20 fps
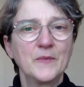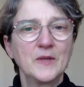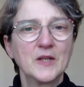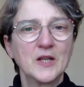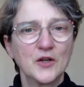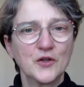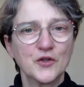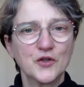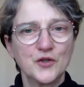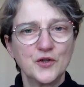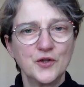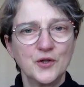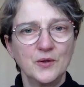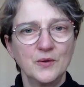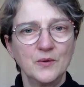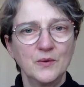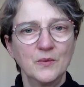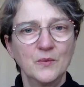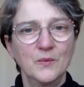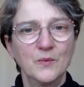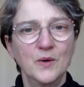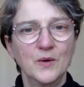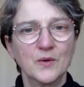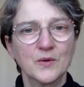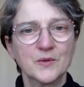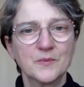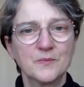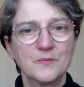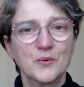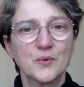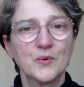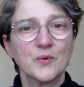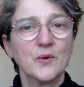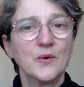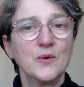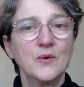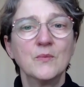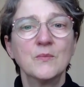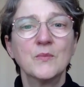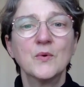touched you, what brought
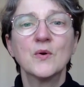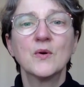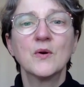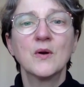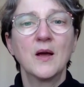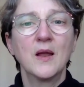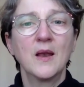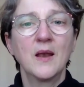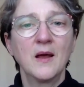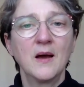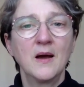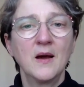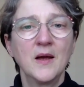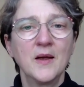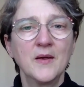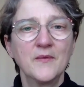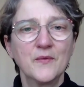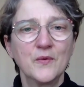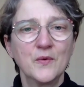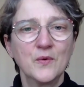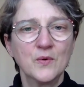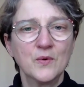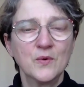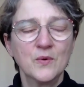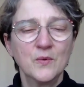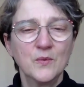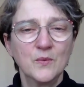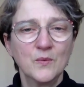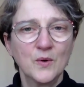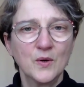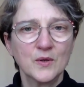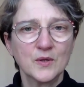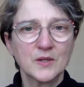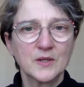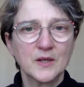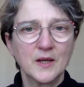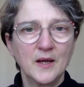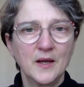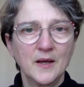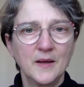you more alive, or
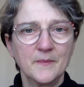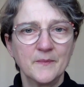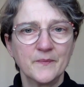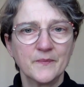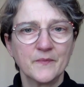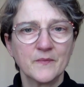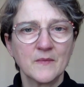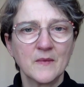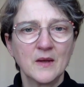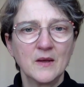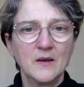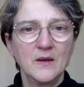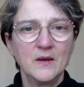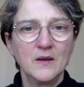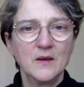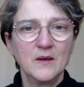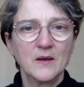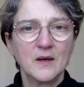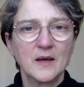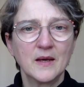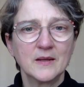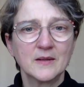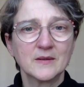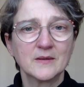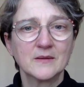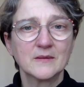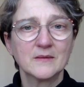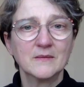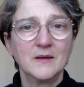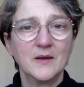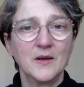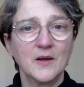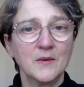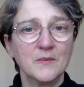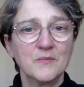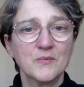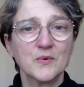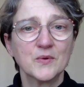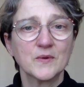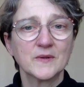what has
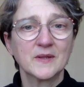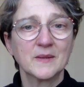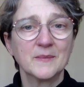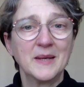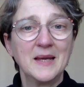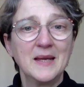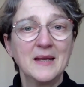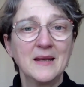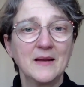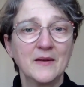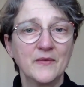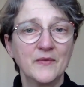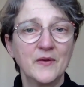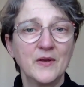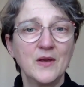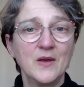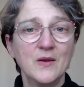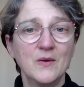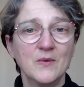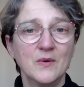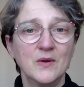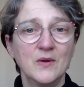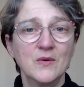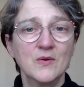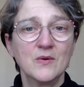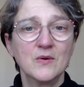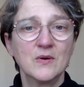brought some healing for you in